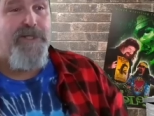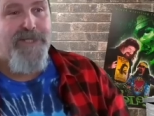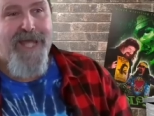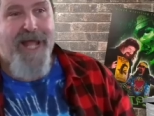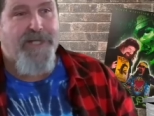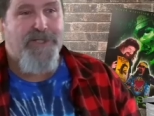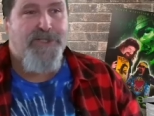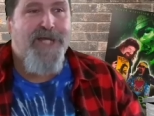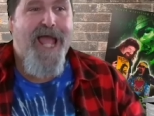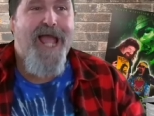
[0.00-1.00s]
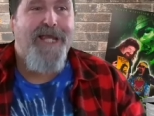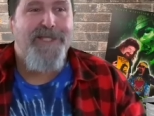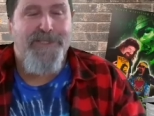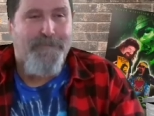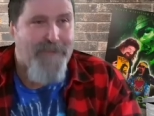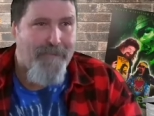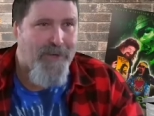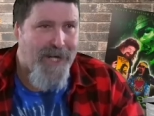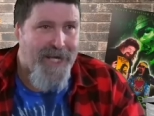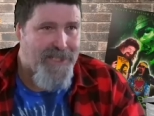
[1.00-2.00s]
Cactus Jack in
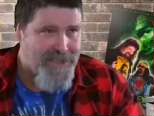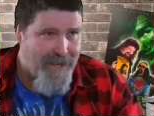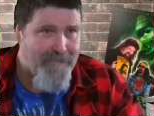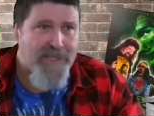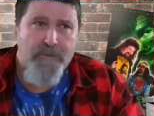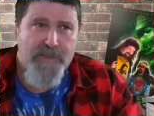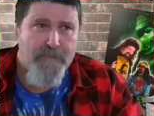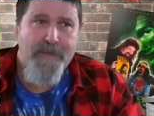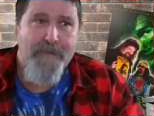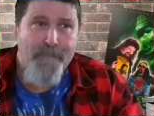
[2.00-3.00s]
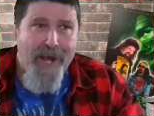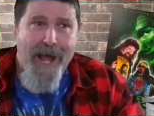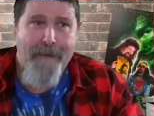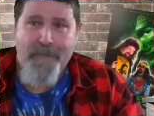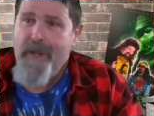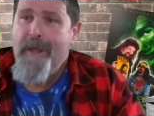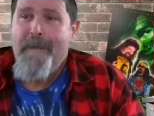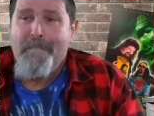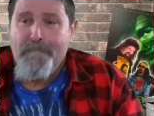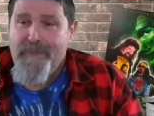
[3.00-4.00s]
September 97, there was the big pop
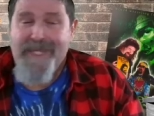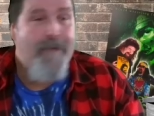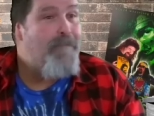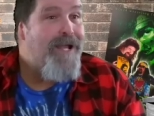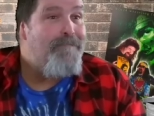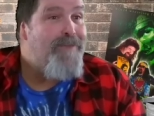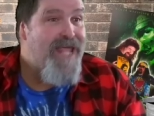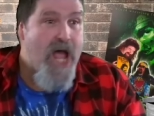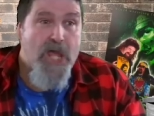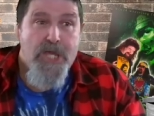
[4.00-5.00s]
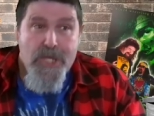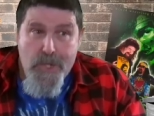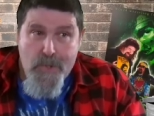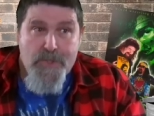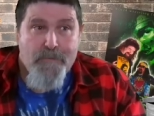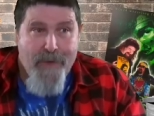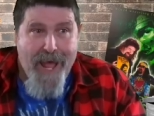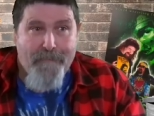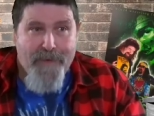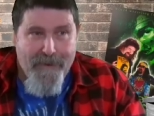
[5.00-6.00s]
but that might be a huge
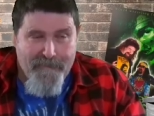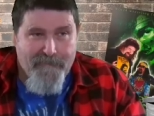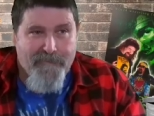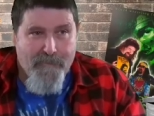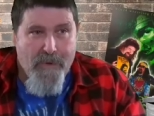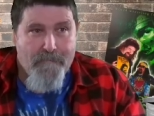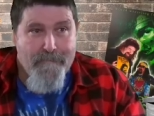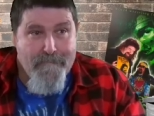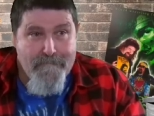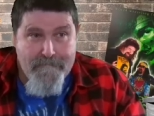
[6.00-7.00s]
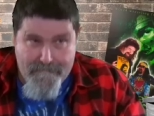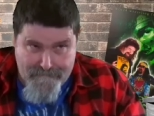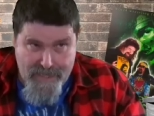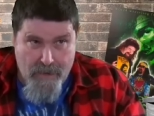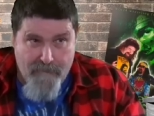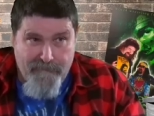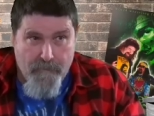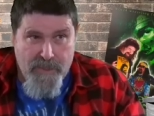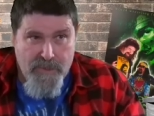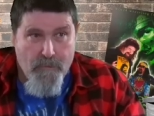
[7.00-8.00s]
pop coming from a you know
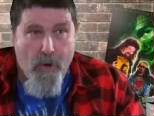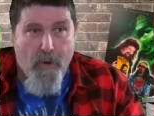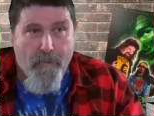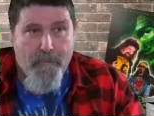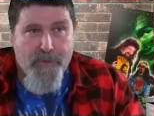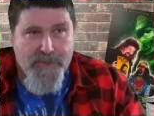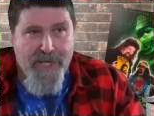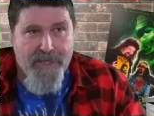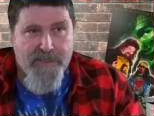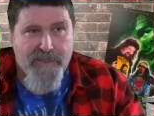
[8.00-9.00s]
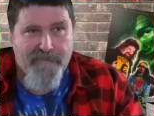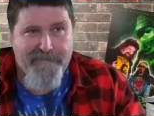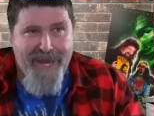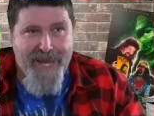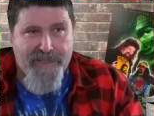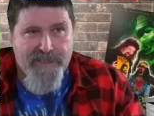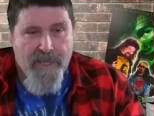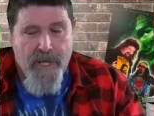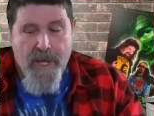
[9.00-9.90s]
from a small percentage of the fans.